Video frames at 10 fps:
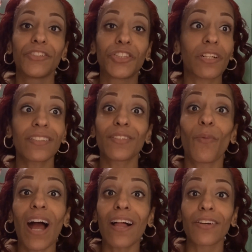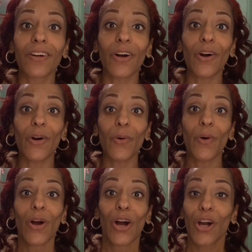just a while ago,
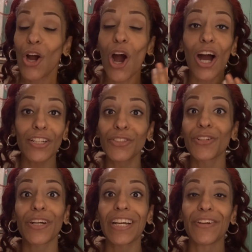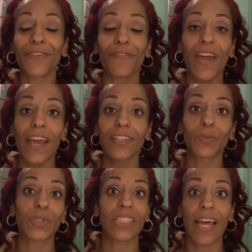contouring your
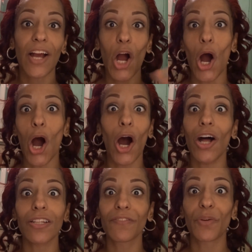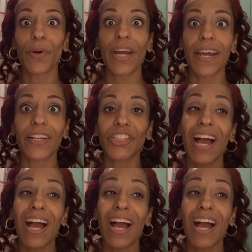face was like all of the rage.